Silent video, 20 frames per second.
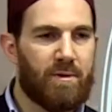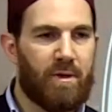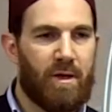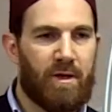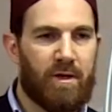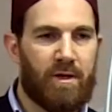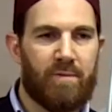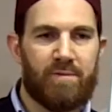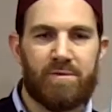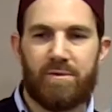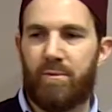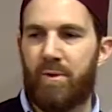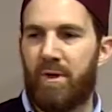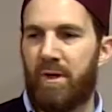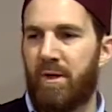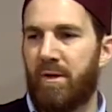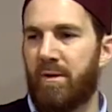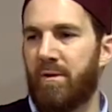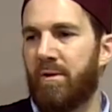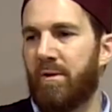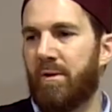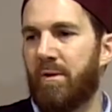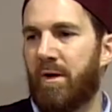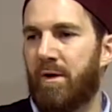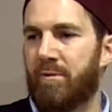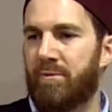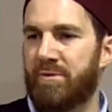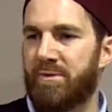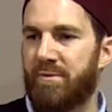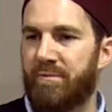and gives away
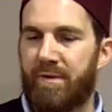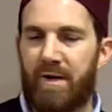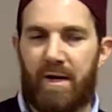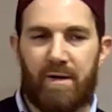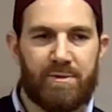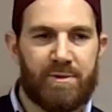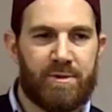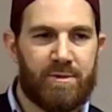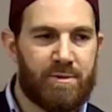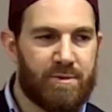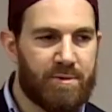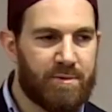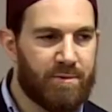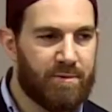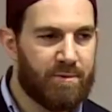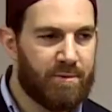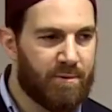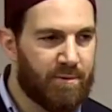hundreds of thousands,